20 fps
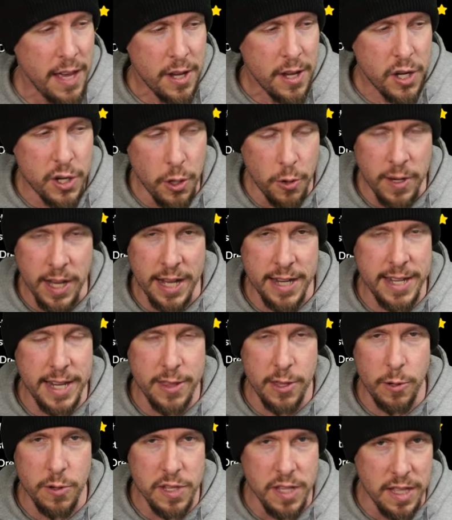Shogun, need
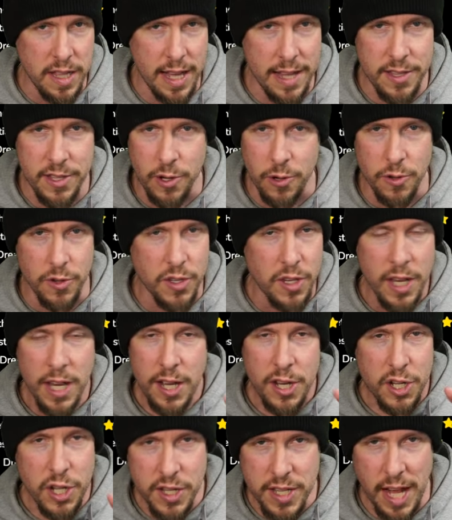those cleansers.
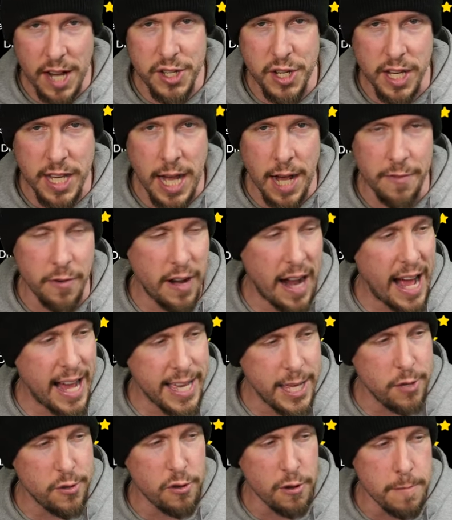She's got you covered. I
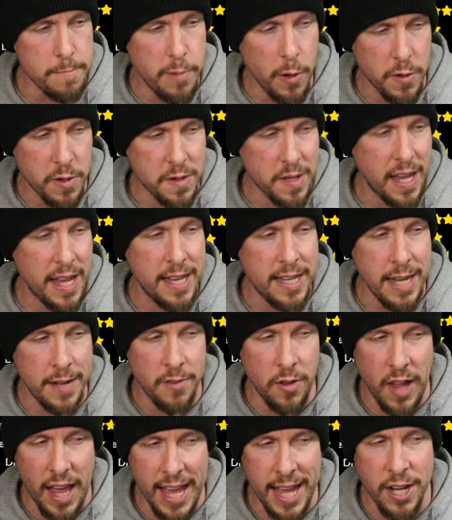use her in both Sand
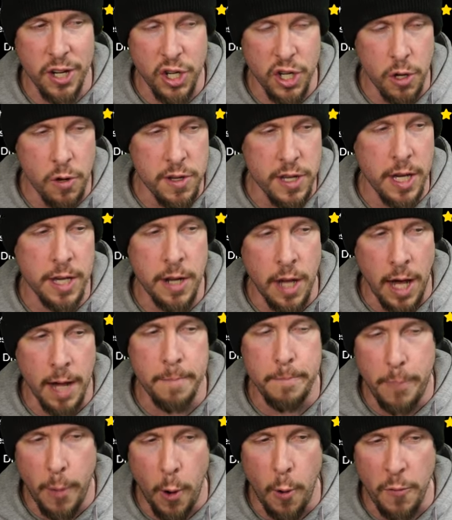Devil and Shogun on
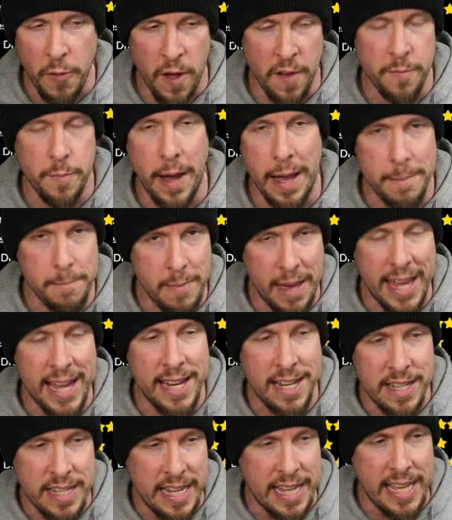both of my
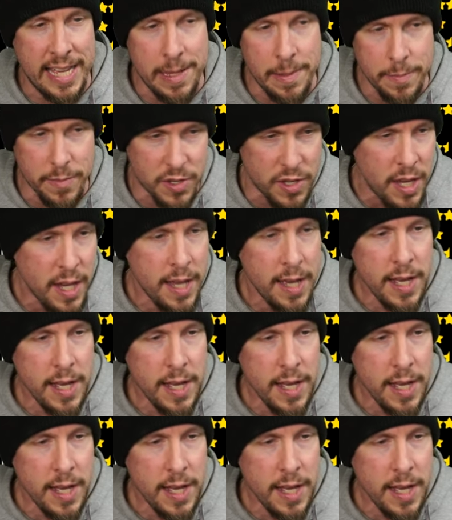main teams.